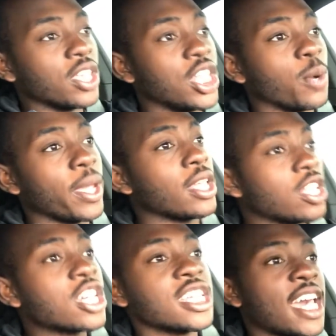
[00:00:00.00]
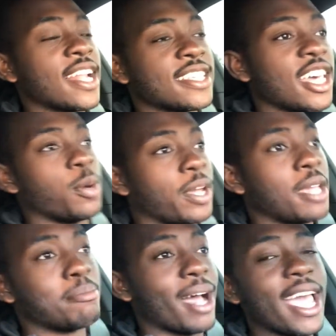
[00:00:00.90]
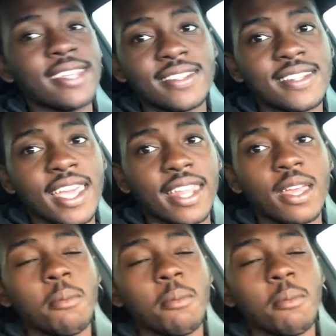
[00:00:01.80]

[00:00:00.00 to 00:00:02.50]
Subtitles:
You know, we ain't looking at a dyno, we ain't buying shit,